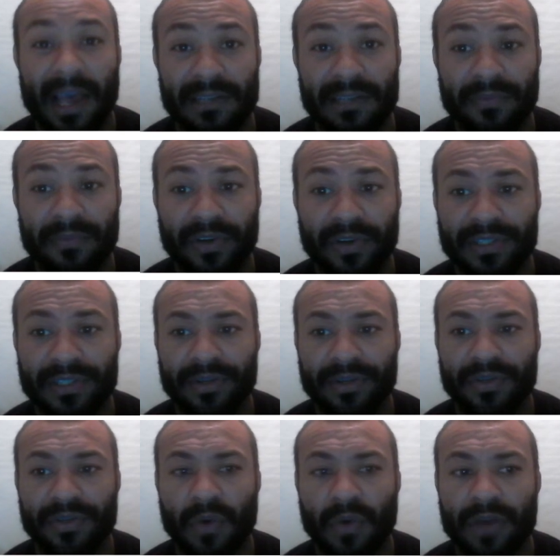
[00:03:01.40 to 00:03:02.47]
some very
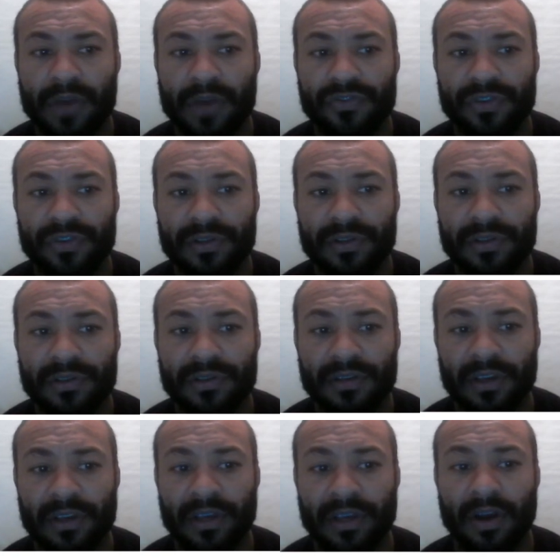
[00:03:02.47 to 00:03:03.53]
serious questions.
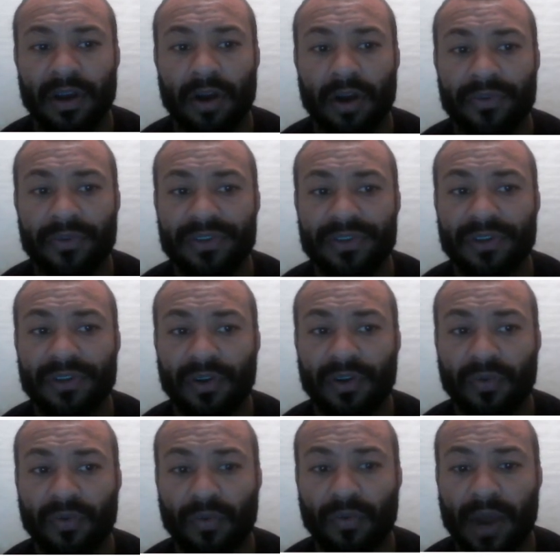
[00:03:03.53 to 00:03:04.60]
Are these the
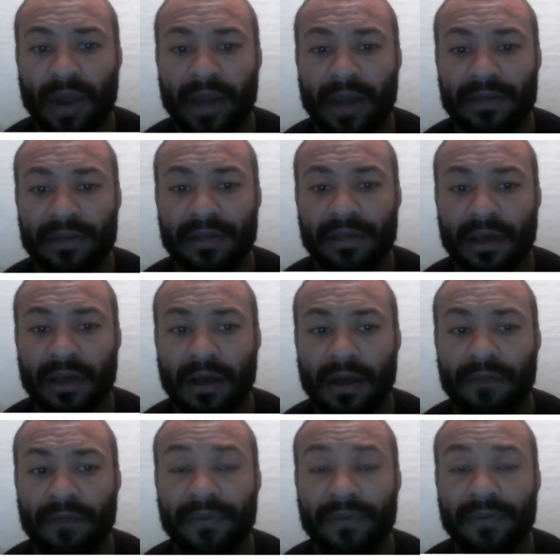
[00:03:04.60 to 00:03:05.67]
correct
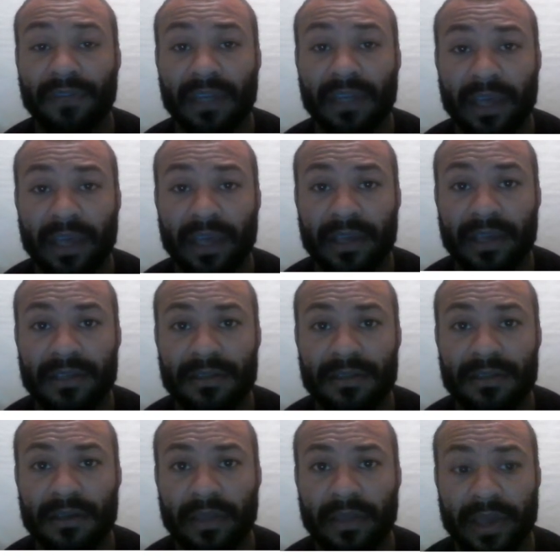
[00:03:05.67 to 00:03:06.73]
50
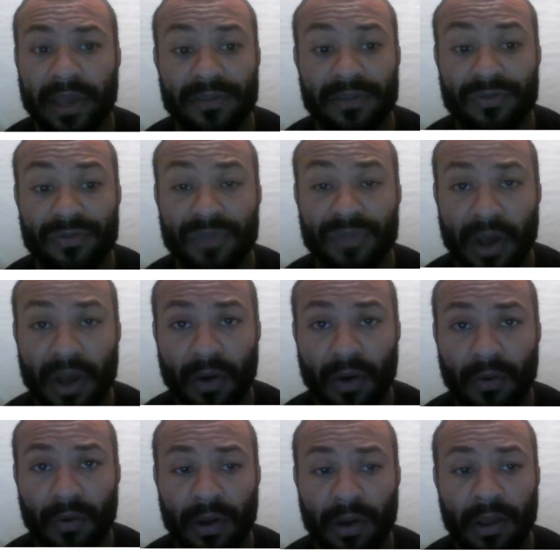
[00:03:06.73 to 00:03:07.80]
days? And the answer is no.